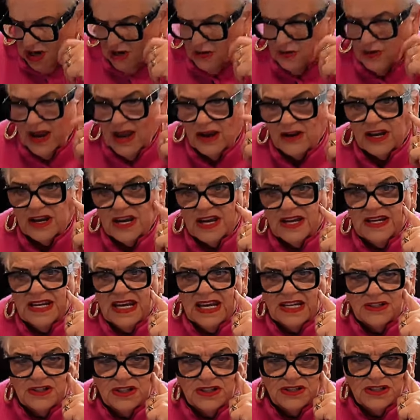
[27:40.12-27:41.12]
know, our
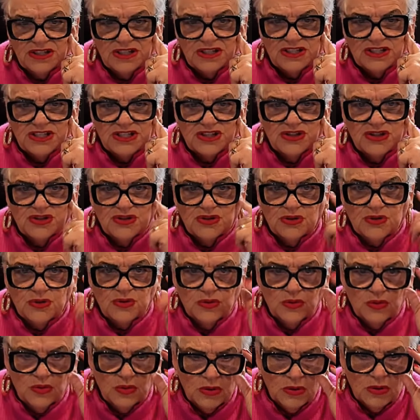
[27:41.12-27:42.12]
connectedness
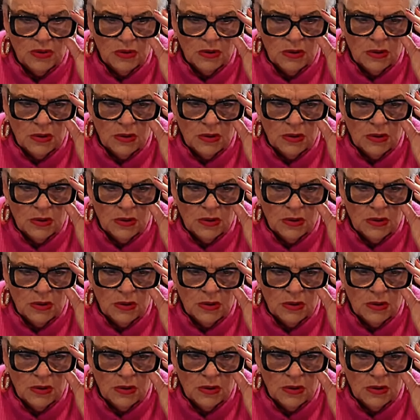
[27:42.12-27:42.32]
to.